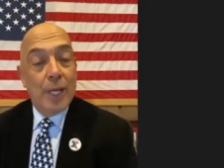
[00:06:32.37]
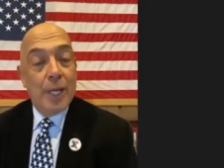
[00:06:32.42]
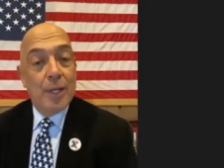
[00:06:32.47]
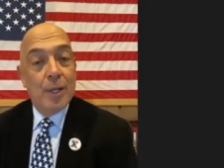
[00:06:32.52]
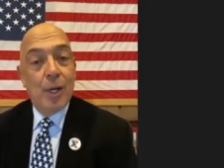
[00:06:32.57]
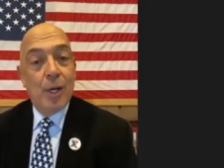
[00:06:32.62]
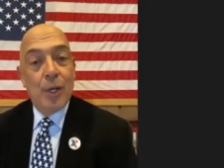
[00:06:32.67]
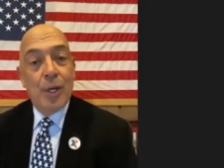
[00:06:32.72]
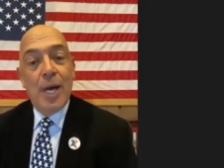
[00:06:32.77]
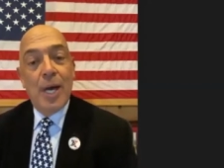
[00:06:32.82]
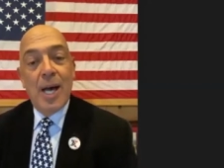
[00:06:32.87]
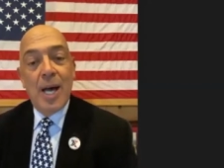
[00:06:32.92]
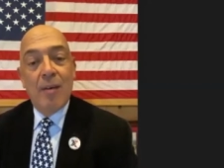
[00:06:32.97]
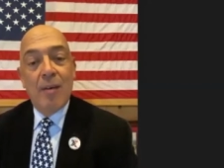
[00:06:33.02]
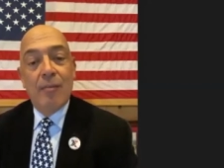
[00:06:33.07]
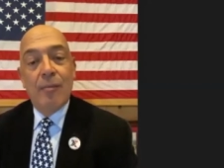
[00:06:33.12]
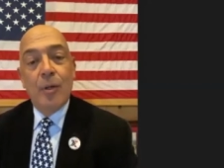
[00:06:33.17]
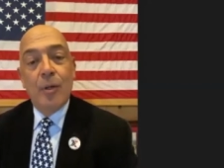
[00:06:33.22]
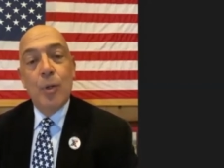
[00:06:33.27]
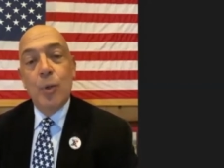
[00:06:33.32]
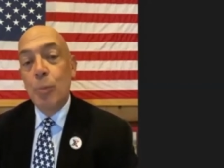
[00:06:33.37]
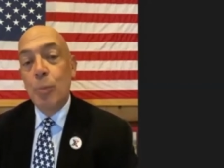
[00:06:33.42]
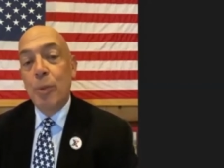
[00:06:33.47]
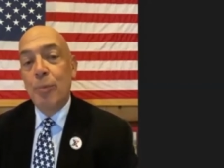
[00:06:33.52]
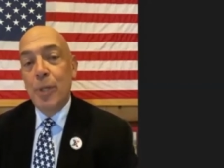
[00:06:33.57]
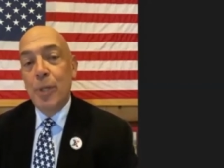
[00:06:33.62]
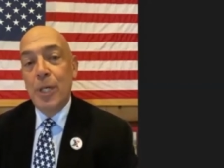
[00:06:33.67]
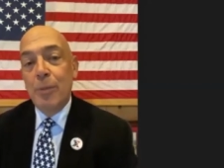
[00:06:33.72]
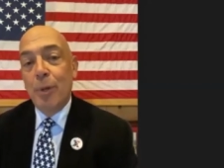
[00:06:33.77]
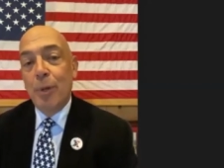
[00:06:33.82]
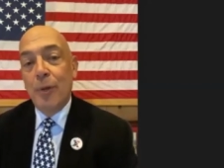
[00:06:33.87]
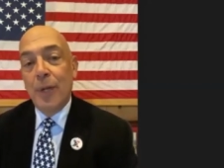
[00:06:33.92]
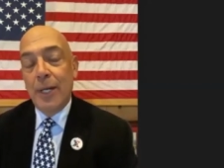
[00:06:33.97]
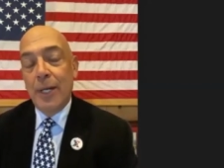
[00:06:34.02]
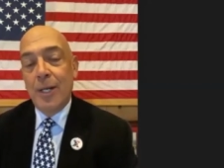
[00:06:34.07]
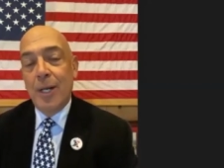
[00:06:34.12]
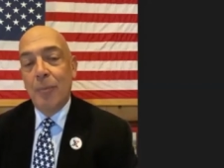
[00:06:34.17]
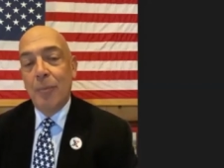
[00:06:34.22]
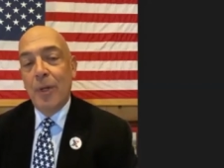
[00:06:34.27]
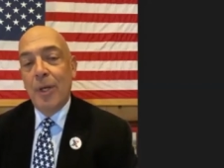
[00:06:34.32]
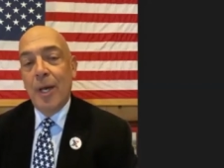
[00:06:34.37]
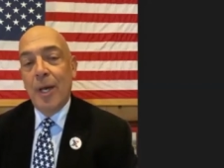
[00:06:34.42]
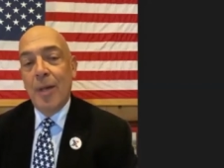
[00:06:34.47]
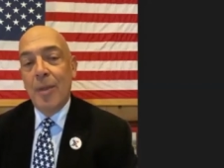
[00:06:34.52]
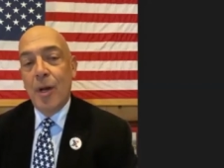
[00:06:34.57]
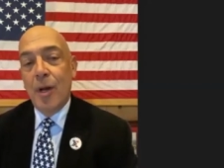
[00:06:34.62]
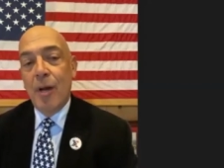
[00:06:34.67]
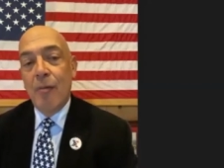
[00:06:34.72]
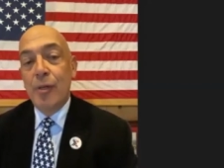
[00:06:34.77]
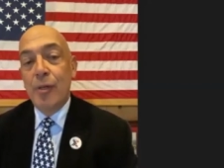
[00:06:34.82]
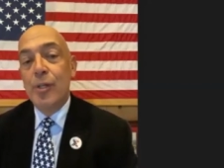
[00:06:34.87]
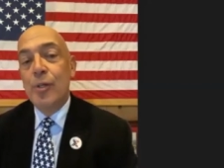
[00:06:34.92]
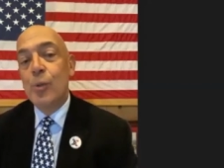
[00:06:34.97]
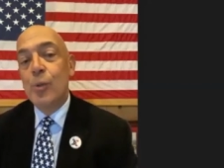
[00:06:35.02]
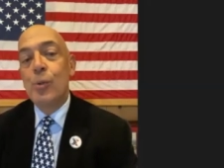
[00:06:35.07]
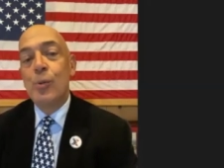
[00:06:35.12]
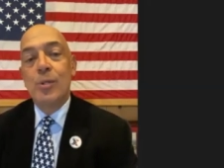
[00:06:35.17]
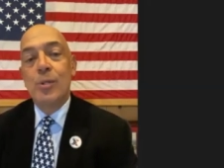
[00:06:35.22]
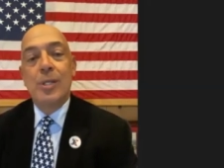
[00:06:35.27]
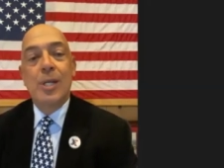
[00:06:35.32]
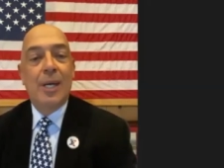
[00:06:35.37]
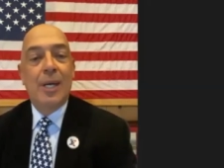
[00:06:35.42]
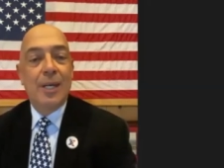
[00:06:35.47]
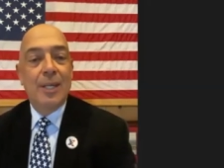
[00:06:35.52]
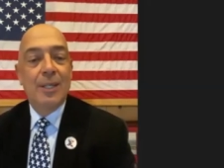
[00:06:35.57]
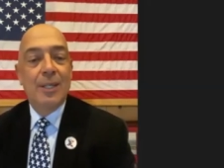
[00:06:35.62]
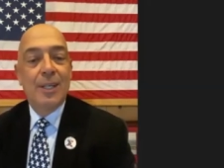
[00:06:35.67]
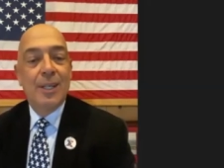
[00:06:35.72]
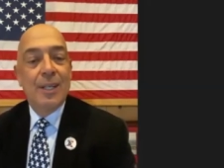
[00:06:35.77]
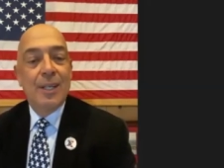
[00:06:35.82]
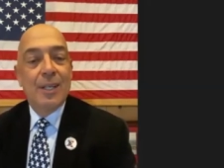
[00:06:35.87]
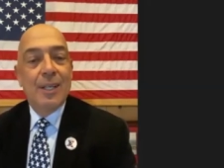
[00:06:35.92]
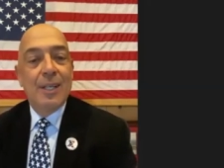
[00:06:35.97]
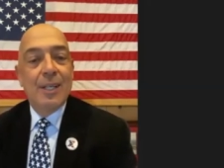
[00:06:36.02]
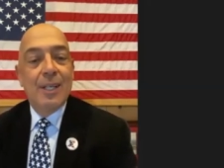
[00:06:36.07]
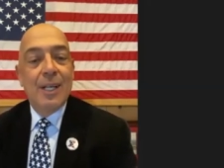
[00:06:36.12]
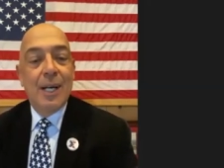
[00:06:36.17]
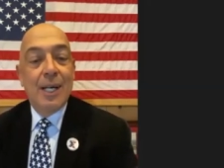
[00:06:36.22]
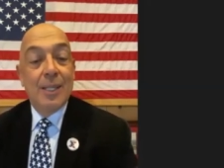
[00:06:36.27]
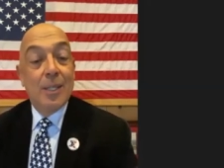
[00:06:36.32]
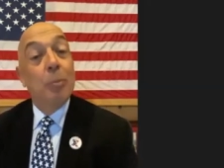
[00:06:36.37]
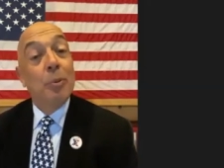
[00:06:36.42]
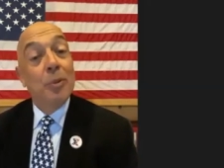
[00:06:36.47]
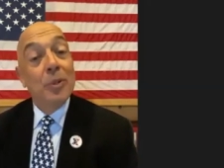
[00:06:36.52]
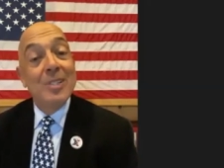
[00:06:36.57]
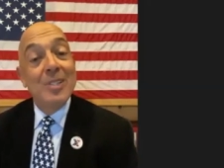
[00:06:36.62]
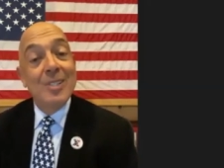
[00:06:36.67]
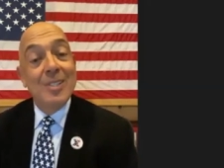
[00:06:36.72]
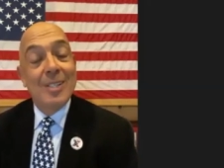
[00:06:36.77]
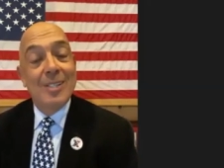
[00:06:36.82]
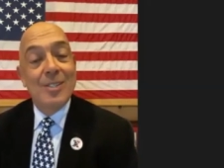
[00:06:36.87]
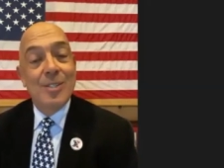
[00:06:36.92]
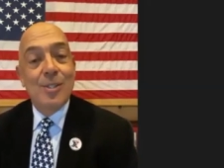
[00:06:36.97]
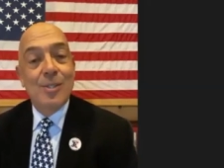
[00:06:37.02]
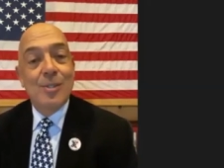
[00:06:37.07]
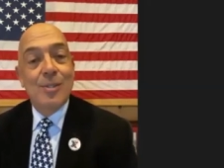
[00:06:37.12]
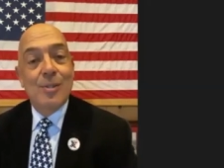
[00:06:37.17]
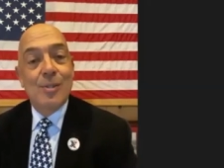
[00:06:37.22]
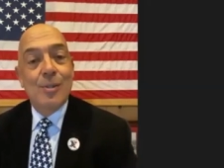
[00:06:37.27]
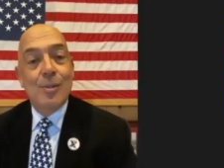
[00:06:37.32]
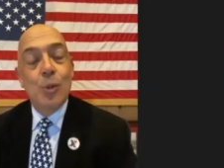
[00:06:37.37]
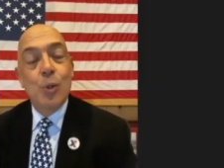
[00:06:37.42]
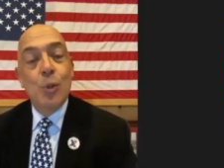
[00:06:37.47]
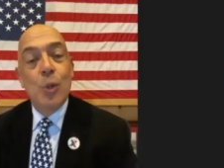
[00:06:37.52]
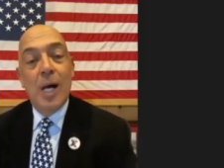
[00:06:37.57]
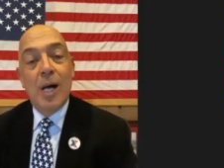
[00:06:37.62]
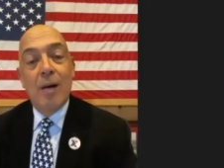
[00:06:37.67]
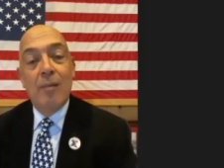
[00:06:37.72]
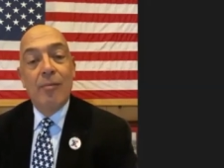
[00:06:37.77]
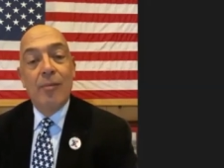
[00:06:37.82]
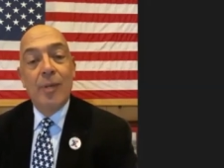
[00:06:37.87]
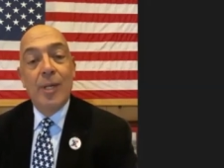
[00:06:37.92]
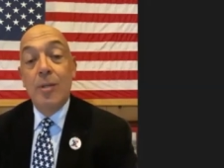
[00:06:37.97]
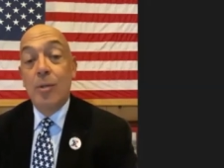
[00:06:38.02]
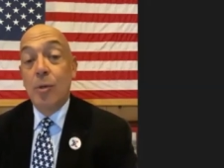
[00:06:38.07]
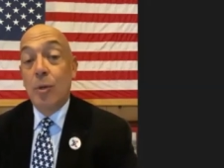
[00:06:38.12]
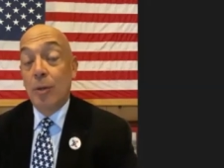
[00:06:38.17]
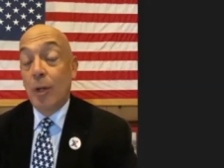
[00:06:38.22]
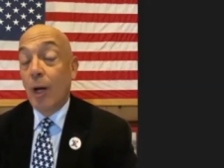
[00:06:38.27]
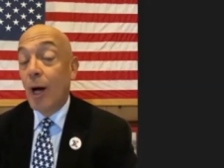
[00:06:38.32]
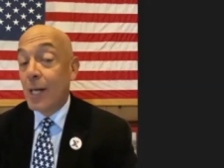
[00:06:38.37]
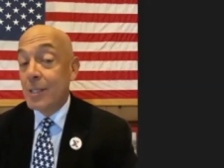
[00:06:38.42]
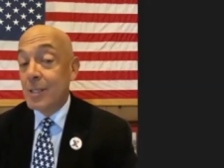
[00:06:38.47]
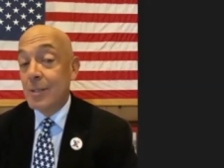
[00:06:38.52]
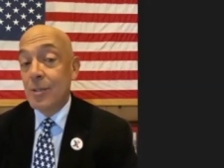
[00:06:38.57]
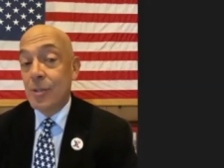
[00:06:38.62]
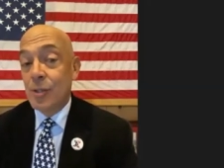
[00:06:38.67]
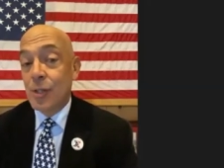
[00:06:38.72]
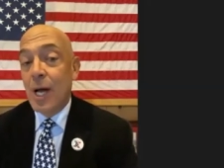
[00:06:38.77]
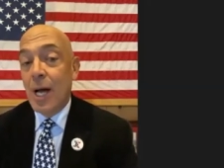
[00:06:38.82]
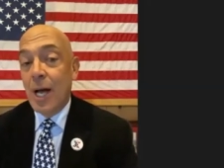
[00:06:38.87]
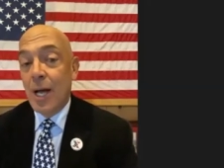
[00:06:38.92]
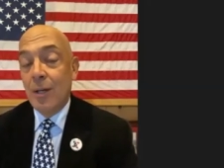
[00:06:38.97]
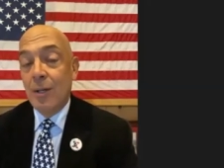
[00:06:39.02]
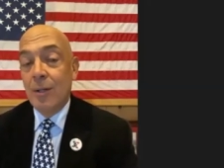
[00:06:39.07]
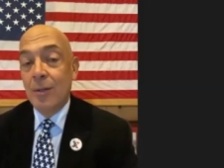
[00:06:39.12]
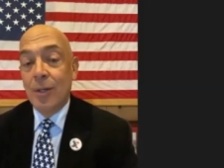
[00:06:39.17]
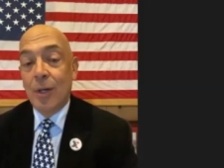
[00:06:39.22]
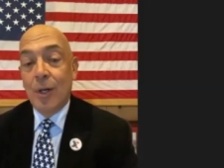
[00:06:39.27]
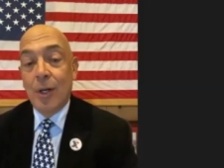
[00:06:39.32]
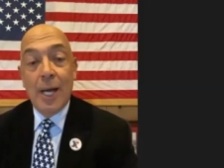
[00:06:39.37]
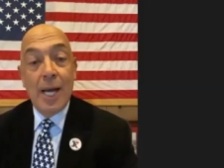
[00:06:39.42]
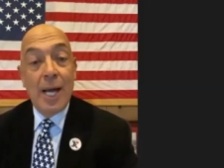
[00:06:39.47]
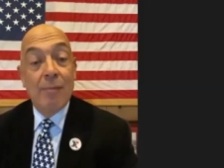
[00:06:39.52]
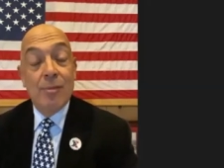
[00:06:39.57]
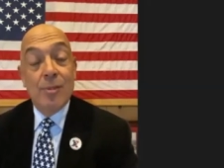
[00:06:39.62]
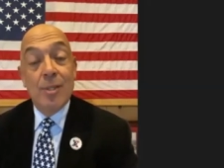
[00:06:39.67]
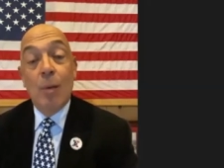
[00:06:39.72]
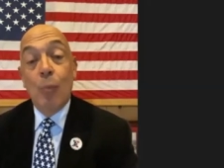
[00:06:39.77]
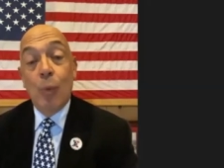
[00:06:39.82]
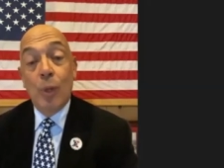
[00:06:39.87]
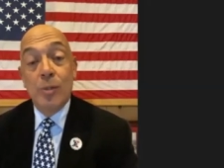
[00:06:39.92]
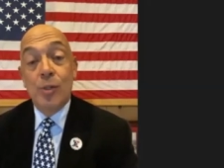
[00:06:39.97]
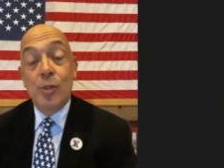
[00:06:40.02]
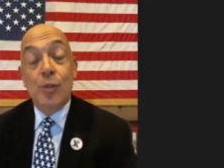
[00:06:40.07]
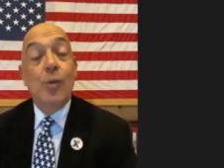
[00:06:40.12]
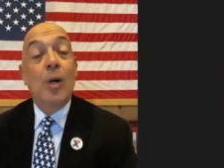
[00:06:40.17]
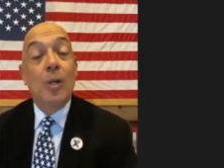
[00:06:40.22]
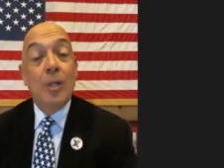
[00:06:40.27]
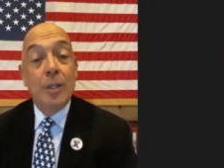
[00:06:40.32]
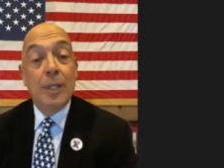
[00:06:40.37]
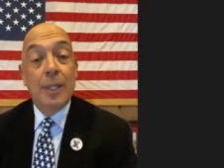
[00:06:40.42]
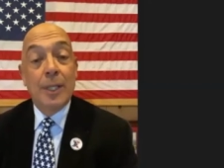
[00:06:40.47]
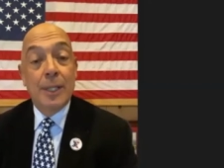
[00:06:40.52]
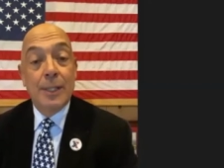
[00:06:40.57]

You know, you have a group of people that come together every Tuesday at the police station who have either lost a child or have someone struggling.